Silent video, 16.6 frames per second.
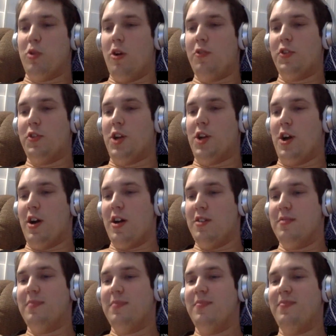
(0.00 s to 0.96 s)
Grover
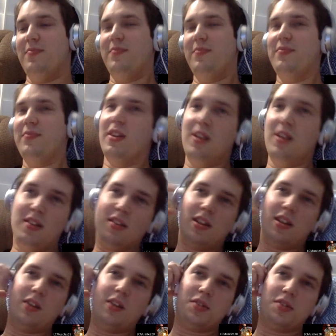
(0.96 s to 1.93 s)
9.
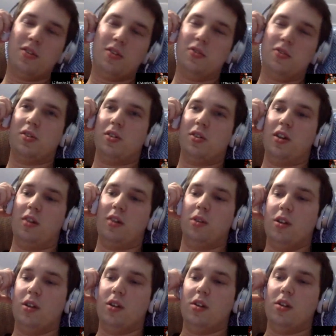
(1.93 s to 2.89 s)
That was the
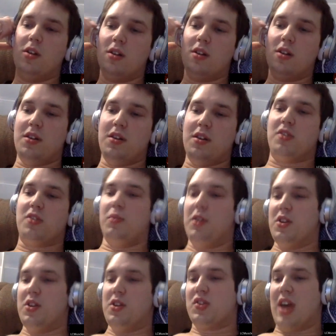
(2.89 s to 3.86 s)
username.
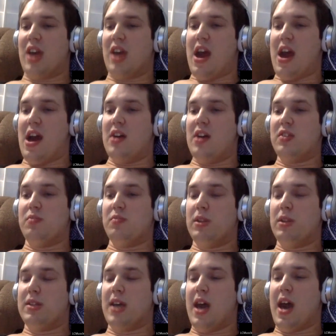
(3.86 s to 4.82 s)
Next one is
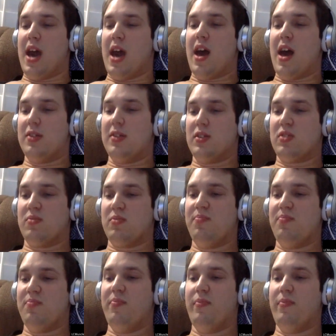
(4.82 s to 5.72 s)
Kaz Mataz.